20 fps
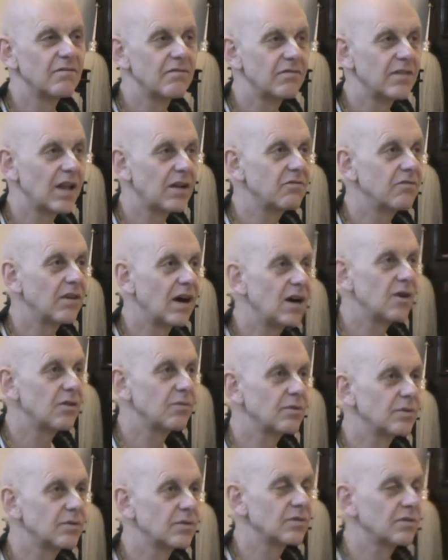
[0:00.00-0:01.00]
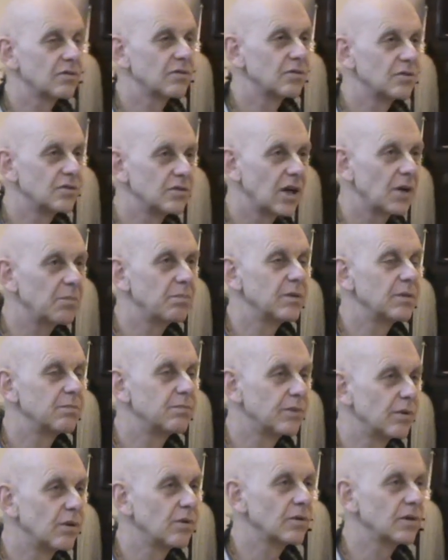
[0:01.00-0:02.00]
that vow could not be
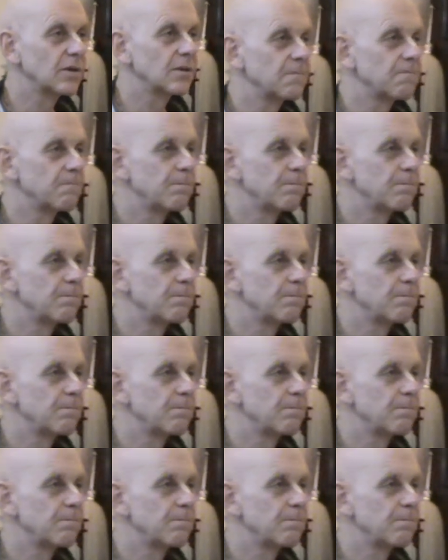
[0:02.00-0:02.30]
broken